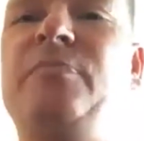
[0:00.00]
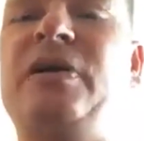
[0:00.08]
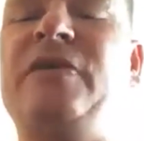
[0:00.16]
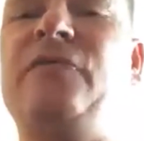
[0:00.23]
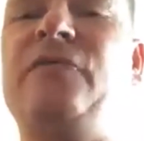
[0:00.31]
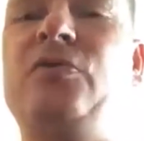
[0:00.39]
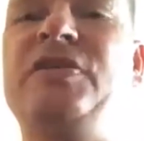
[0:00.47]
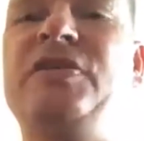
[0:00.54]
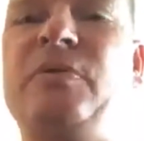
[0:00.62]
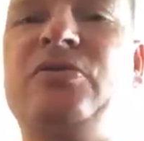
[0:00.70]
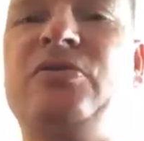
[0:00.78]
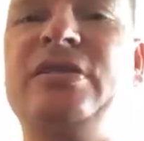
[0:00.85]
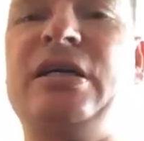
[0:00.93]
My phone is
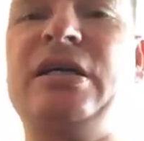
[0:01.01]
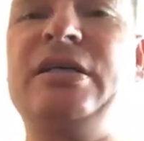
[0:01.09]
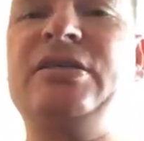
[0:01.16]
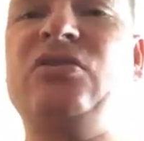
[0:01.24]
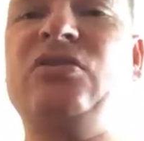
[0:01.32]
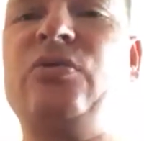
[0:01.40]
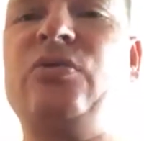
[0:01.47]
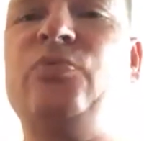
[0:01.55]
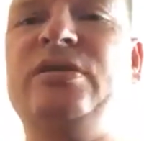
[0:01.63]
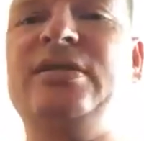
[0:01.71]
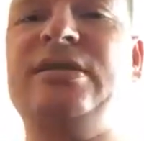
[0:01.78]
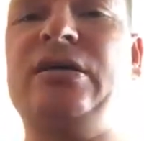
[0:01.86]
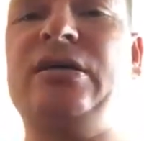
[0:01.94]
about to die, so I will
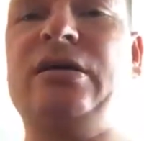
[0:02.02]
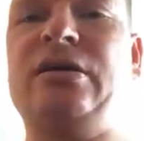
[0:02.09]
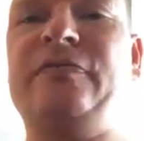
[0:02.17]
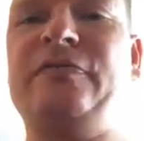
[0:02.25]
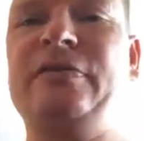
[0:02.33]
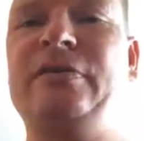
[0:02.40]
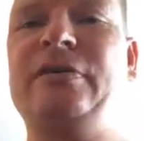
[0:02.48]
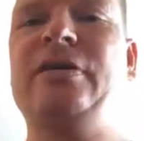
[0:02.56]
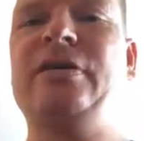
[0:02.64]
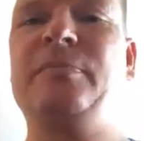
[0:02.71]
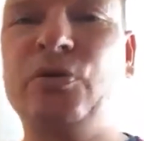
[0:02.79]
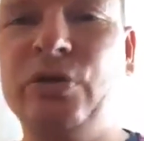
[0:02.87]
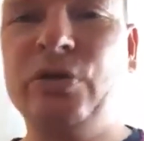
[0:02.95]
sign off.
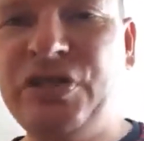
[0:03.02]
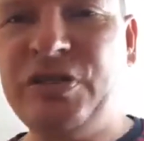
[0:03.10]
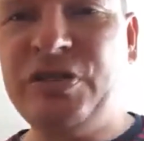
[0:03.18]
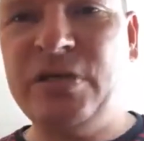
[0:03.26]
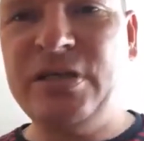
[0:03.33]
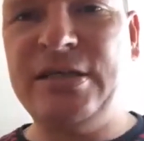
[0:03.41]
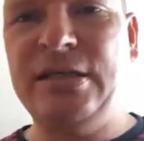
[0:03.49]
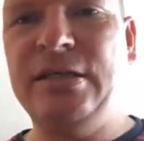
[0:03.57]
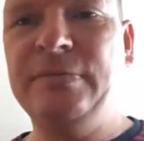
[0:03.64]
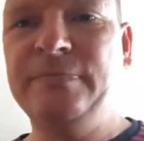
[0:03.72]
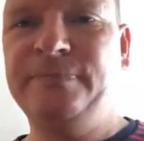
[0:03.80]
Miigwech, merci.